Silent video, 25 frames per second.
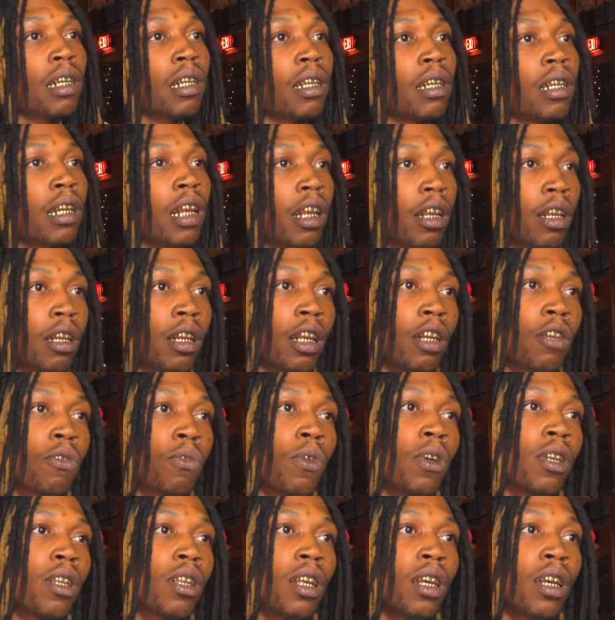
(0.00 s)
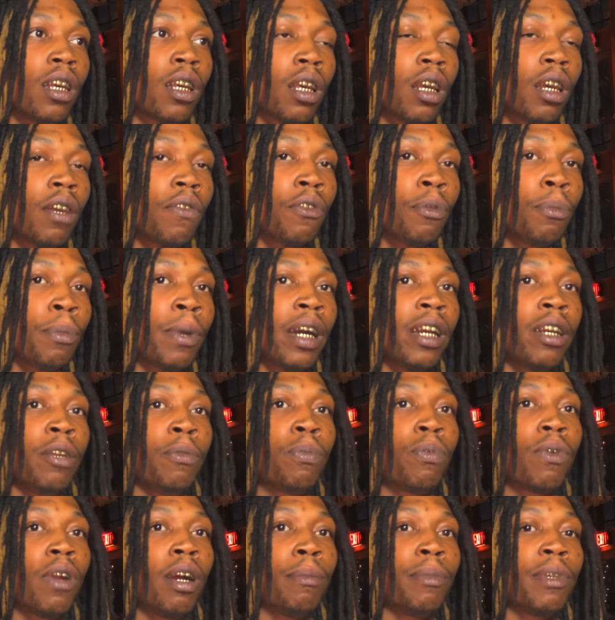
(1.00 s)
That, that's one thing everybody
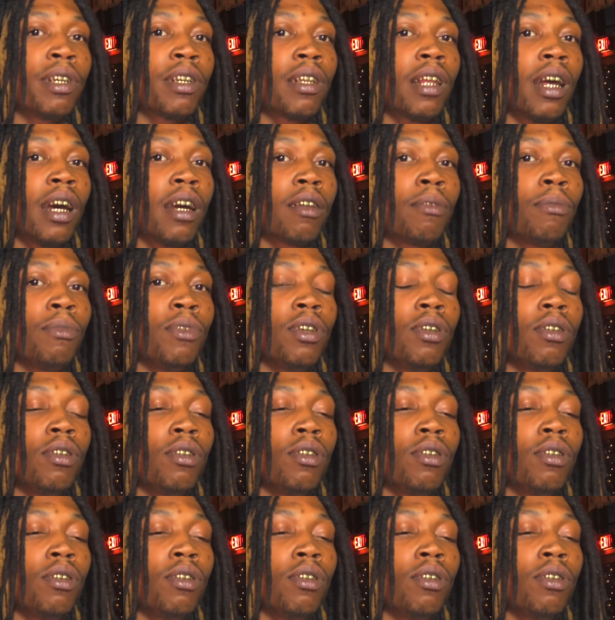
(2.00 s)
promised out of me.